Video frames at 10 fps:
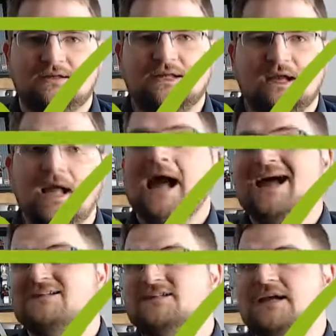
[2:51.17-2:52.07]
Yeah,
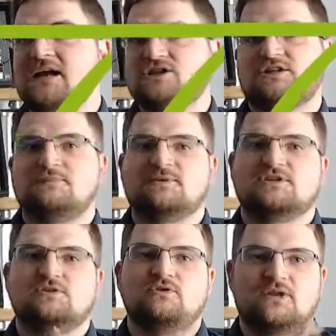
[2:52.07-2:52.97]
and actually,
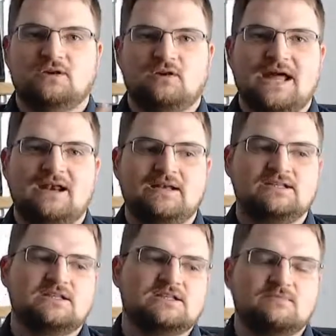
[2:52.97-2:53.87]
so looking on
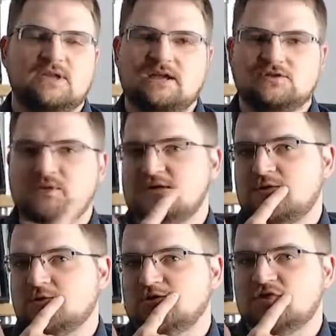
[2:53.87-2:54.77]
analytics, something else we
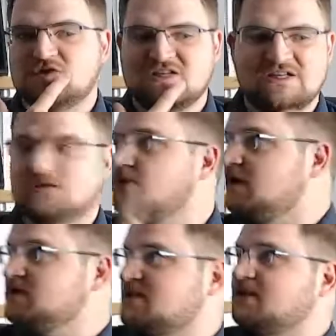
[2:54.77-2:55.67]
also see, so
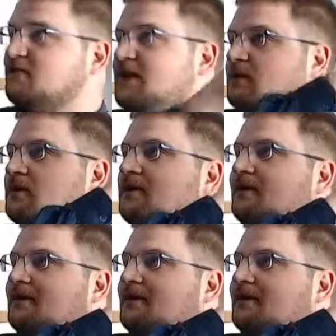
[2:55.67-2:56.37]
a tick for that one.